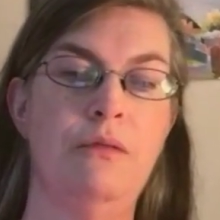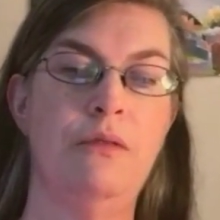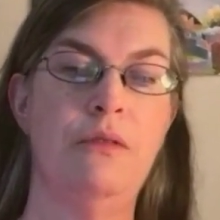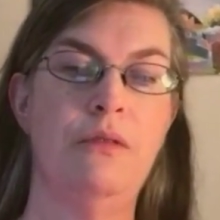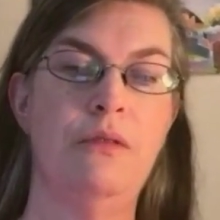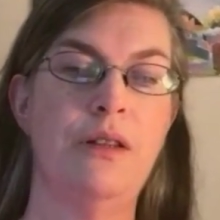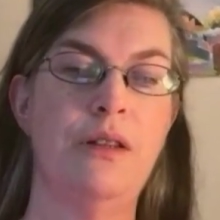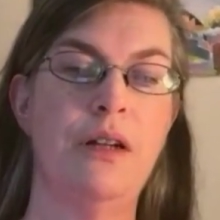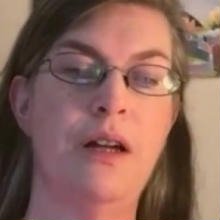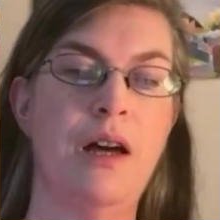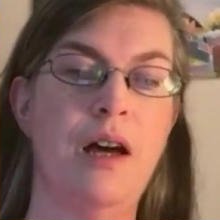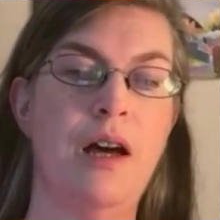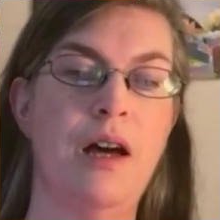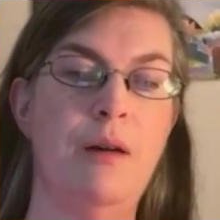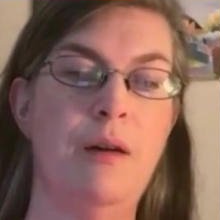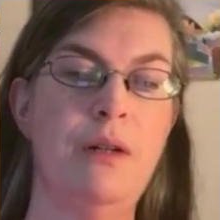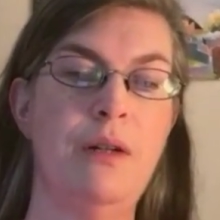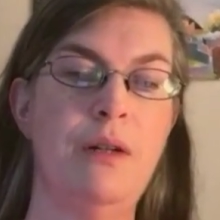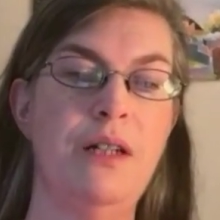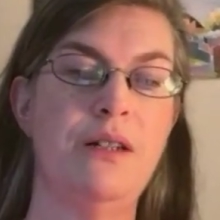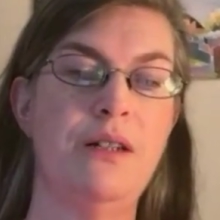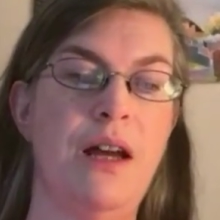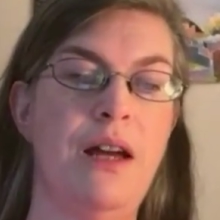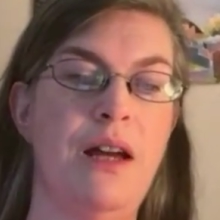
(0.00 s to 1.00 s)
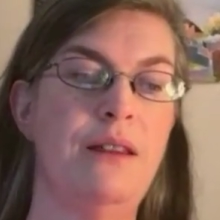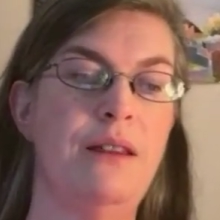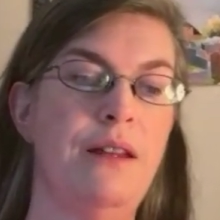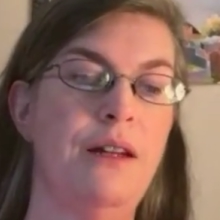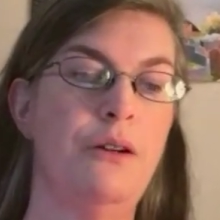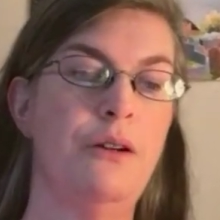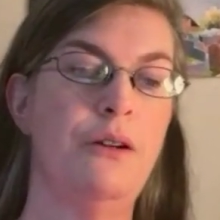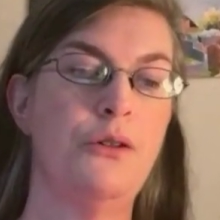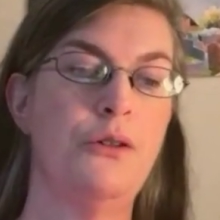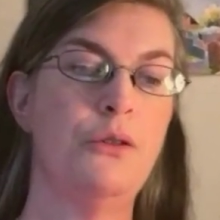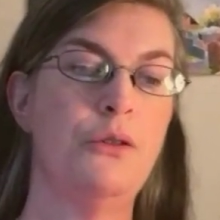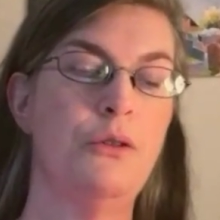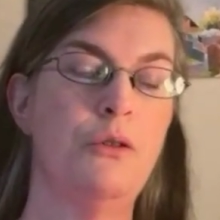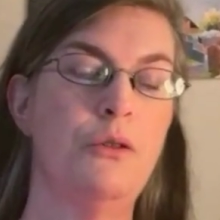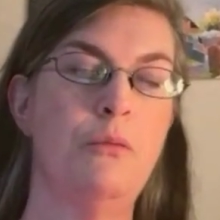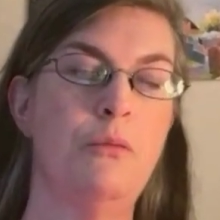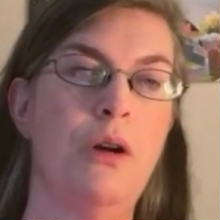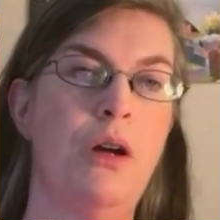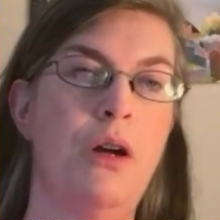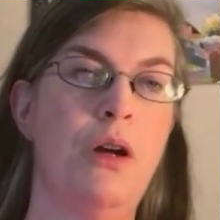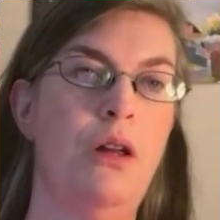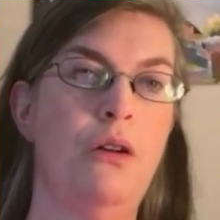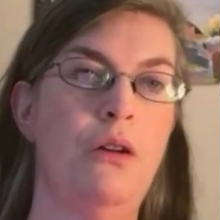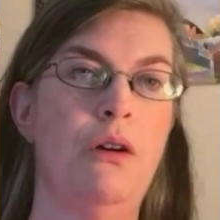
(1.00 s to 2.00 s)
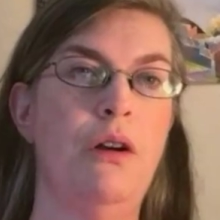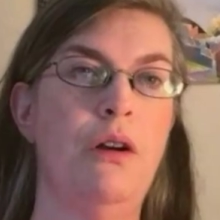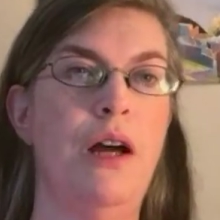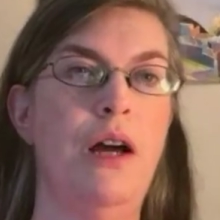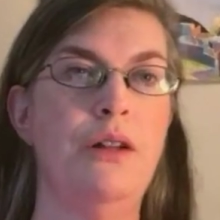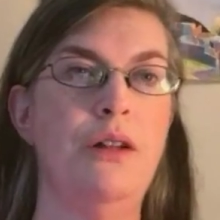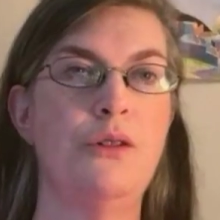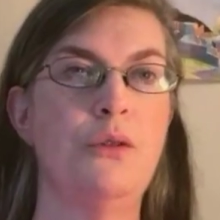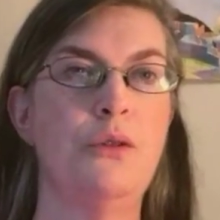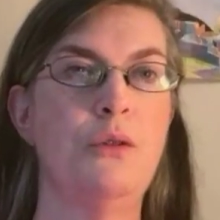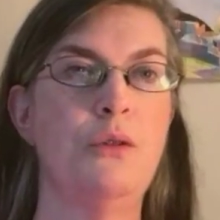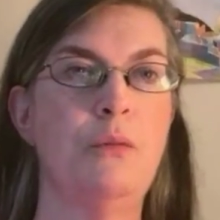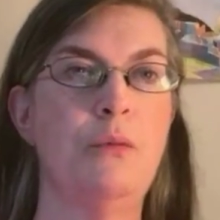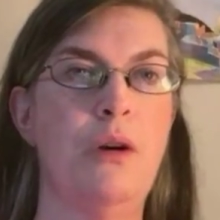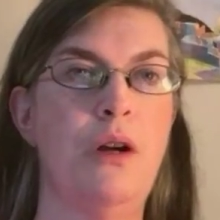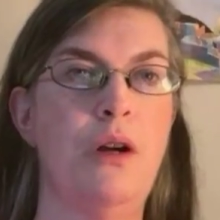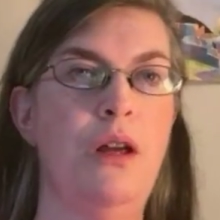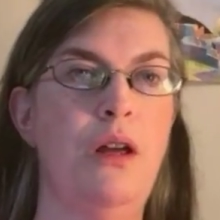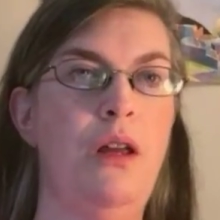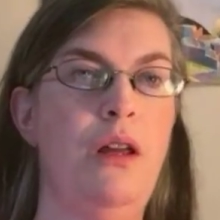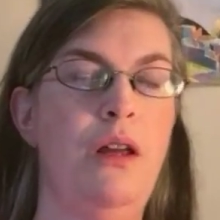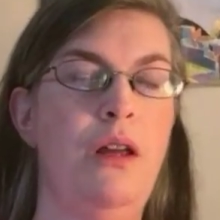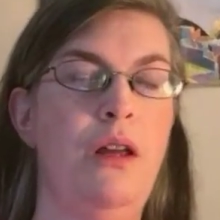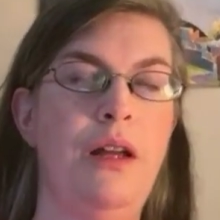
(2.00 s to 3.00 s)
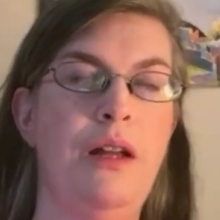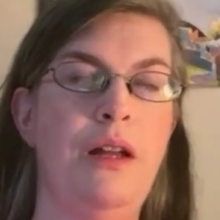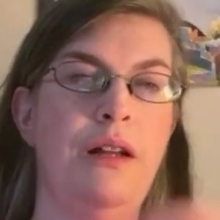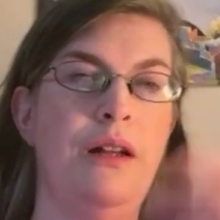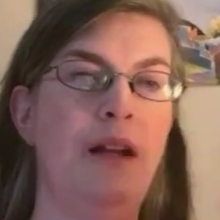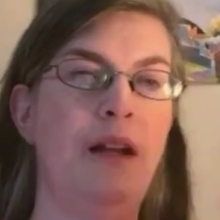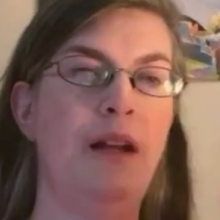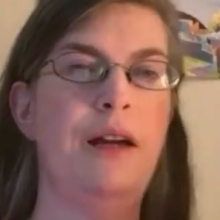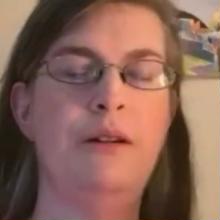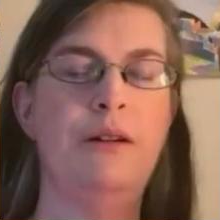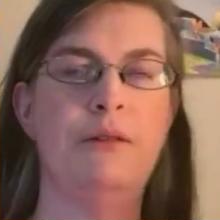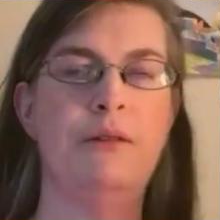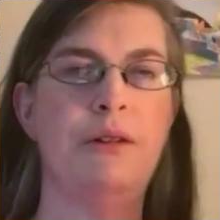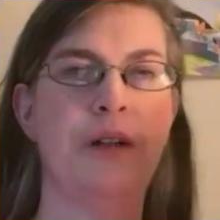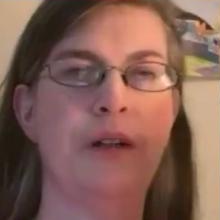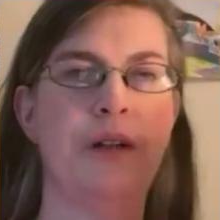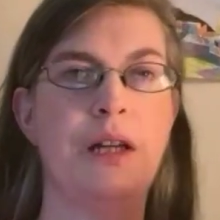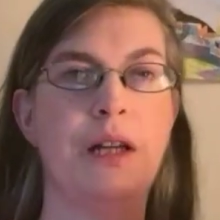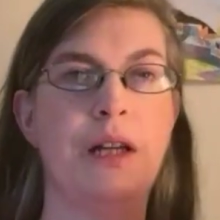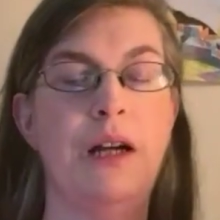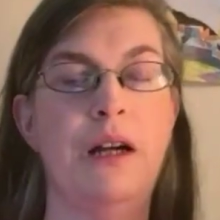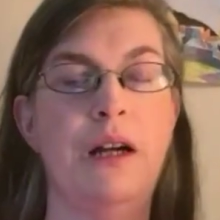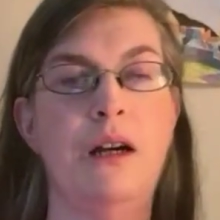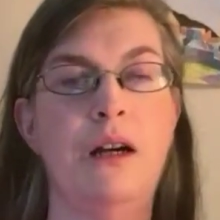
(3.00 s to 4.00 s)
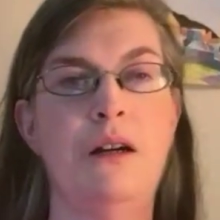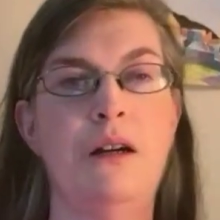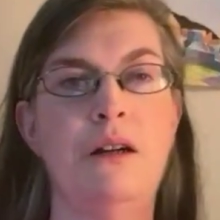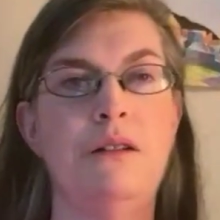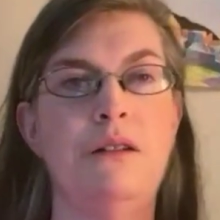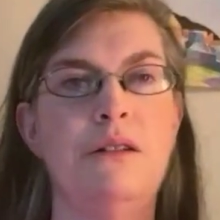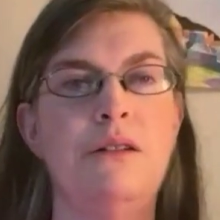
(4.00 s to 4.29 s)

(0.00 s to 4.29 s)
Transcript: that the comedies I think are screwball or not screwball, and I don't really care.